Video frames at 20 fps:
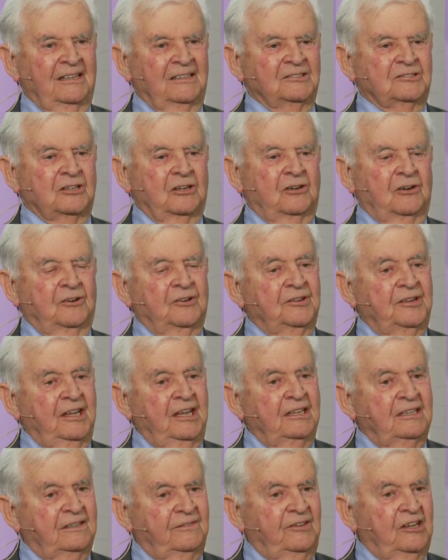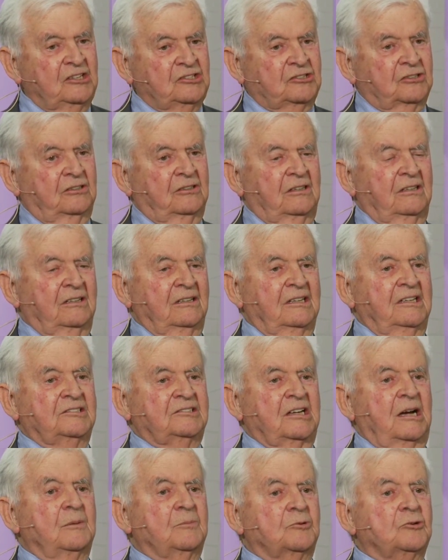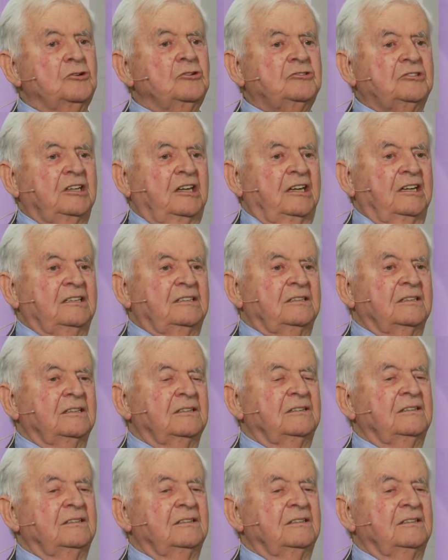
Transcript: So the individual is uprooted